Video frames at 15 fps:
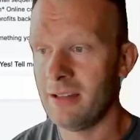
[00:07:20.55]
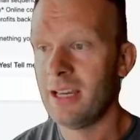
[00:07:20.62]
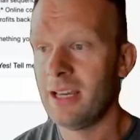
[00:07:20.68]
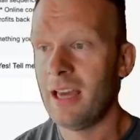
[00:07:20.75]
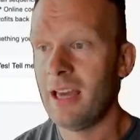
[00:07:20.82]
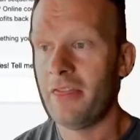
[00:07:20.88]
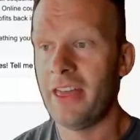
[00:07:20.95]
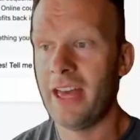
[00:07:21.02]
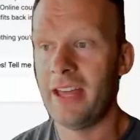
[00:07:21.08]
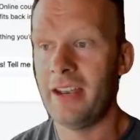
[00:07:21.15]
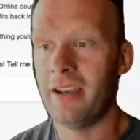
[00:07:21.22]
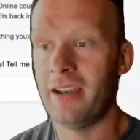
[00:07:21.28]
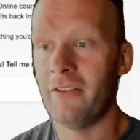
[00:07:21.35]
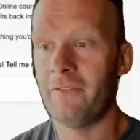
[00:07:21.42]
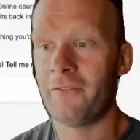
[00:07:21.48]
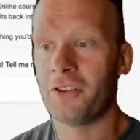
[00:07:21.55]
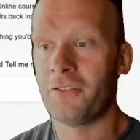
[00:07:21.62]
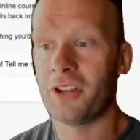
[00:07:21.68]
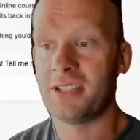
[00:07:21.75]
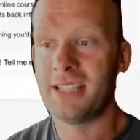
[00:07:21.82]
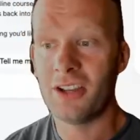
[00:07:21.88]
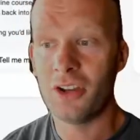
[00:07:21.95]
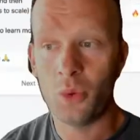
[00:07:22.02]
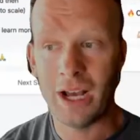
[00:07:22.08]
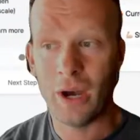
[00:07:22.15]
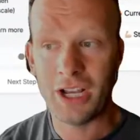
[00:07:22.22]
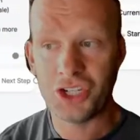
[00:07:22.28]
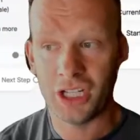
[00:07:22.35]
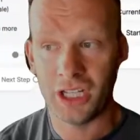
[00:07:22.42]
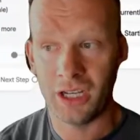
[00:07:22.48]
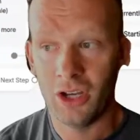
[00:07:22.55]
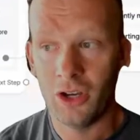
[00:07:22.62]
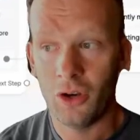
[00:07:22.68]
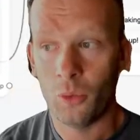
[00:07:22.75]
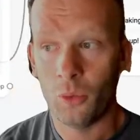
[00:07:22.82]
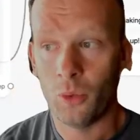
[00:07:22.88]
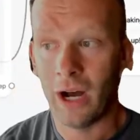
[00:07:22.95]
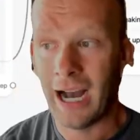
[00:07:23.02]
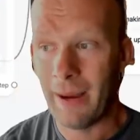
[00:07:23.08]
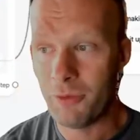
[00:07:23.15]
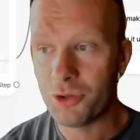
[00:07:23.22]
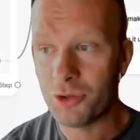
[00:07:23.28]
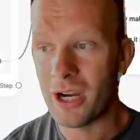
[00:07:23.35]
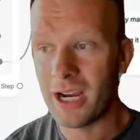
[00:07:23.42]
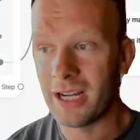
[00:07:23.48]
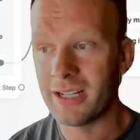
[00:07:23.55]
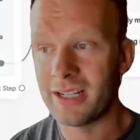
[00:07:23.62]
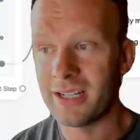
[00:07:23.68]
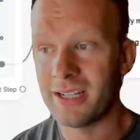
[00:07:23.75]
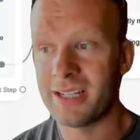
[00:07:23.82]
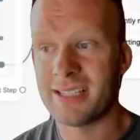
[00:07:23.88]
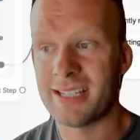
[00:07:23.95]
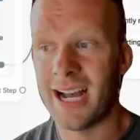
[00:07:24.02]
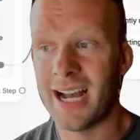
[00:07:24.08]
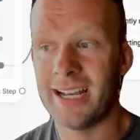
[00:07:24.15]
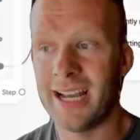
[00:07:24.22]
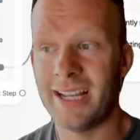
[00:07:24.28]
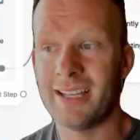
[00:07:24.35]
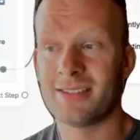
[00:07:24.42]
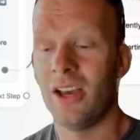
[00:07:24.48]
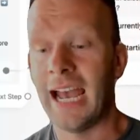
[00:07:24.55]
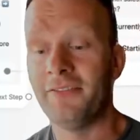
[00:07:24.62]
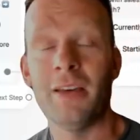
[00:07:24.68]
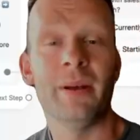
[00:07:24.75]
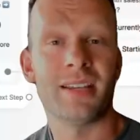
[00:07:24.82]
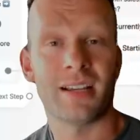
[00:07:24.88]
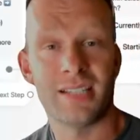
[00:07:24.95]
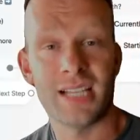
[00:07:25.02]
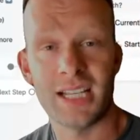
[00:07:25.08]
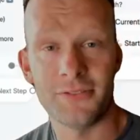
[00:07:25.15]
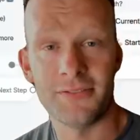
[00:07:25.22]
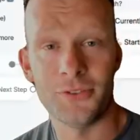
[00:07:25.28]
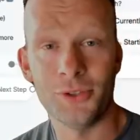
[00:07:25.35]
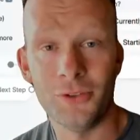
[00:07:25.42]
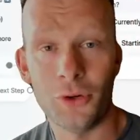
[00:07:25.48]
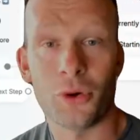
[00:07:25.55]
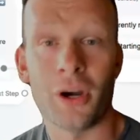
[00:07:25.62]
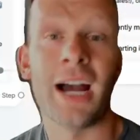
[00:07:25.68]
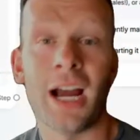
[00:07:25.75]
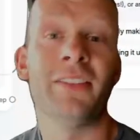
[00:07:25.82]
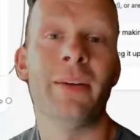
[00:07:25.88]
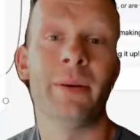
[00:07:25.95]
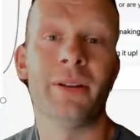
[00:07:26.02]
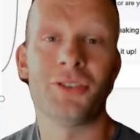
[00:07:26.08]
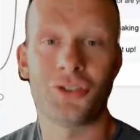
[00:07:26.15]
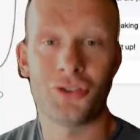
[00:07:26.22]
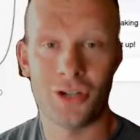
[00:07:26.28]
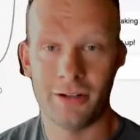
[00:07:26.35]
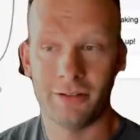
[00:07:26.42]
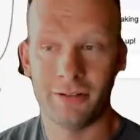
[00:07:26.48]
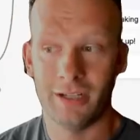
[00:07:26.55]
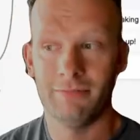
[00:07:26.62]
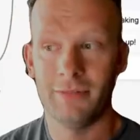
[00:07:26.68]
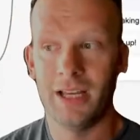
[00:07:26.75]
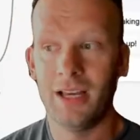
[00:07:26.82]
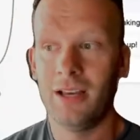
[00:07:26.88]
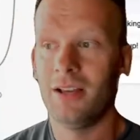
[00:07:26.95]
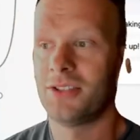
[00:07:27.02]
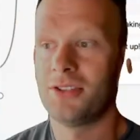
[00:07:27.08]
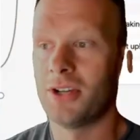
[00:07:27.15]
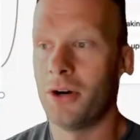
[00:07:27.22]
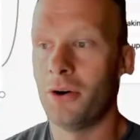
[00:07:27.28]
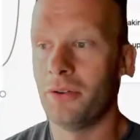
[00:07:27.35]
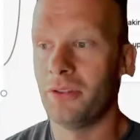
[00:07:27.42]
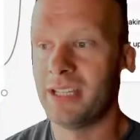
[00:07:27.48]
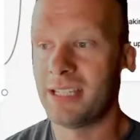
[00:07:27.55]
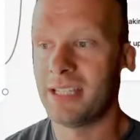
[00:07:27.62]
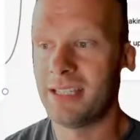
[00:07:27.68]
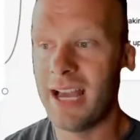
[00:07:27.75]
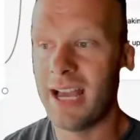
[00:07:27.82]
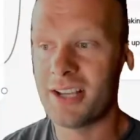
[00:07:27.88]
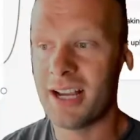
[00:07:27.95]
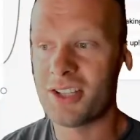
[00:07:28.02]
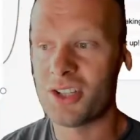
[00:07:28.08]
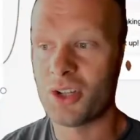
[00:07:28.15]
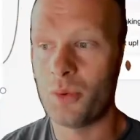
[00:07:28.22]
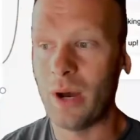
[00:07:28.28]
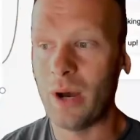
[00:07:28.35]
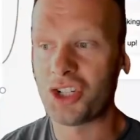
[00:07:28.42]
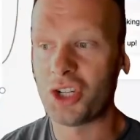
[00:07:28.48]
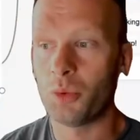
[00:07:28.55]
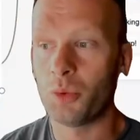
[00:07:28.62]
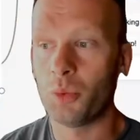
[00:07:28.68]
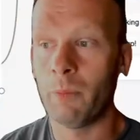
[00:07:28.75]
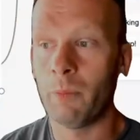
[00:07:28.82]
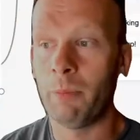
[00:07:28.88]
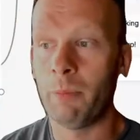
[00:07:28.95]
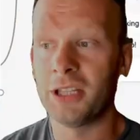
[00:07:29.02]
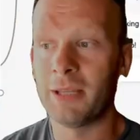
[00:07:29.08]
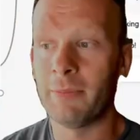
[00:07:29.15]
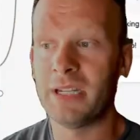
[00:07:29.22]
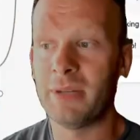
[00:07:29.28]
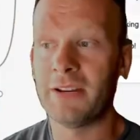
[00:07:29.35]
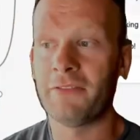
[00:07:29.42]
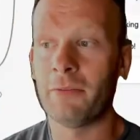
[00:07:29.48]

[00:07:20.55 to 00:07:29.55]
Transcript: Then for the second question, what I'm trying to decide is, have they been successful or have they been struggling? So this next question will put them in different buckets.